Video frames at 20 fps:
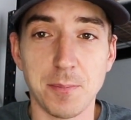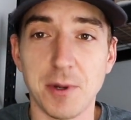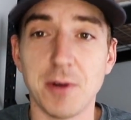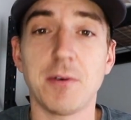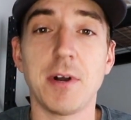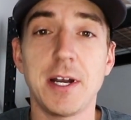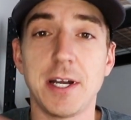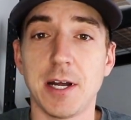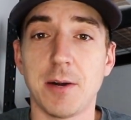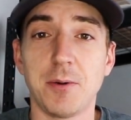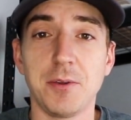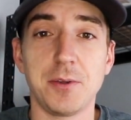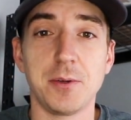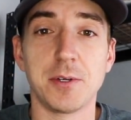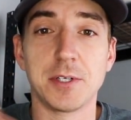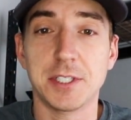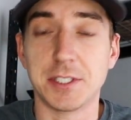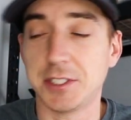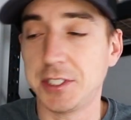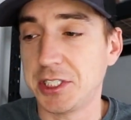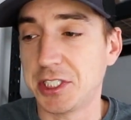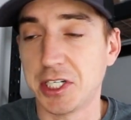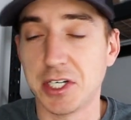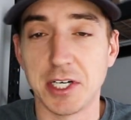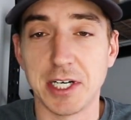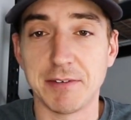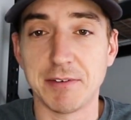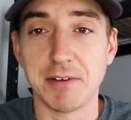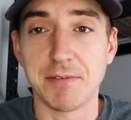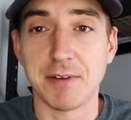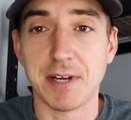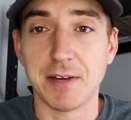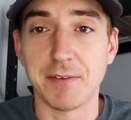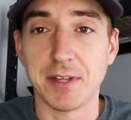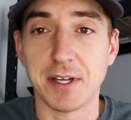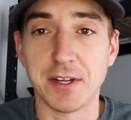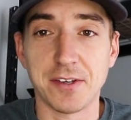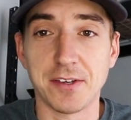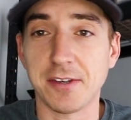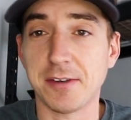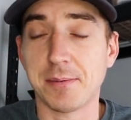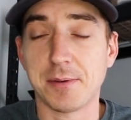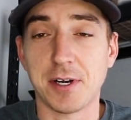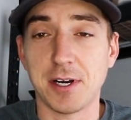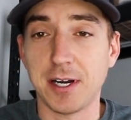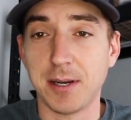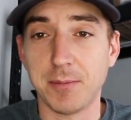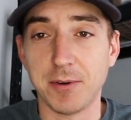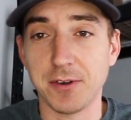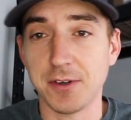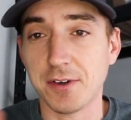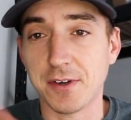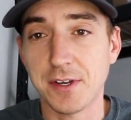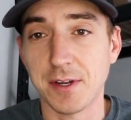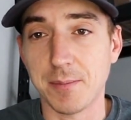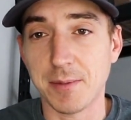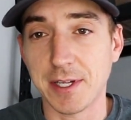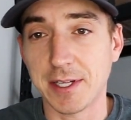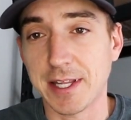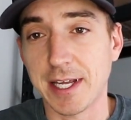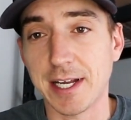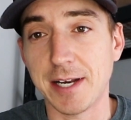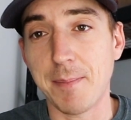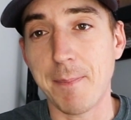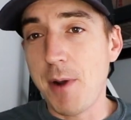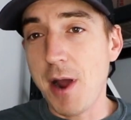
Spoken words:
but right now we'll do a shirt every 5,000 subscribers or something like that.